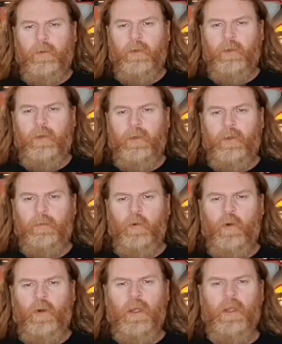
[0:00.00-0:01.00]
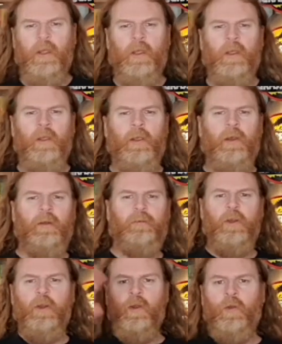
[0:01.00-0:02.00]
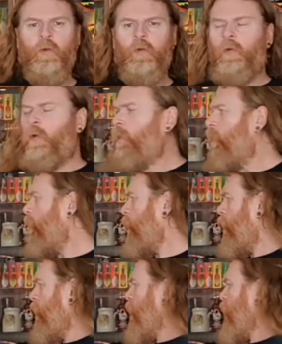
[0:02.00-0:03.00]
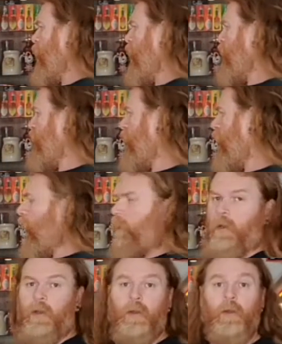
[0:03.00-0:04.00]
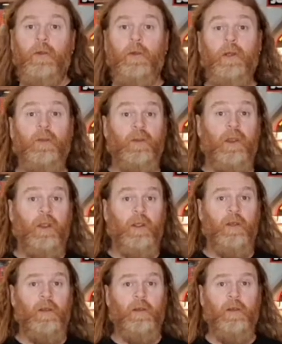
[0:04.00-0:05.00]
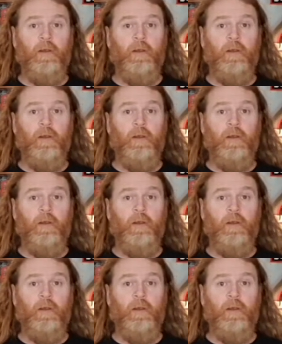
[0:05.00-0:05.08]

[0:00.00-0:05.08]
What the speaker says: Good morning, good afternoon, it's dark, good evening.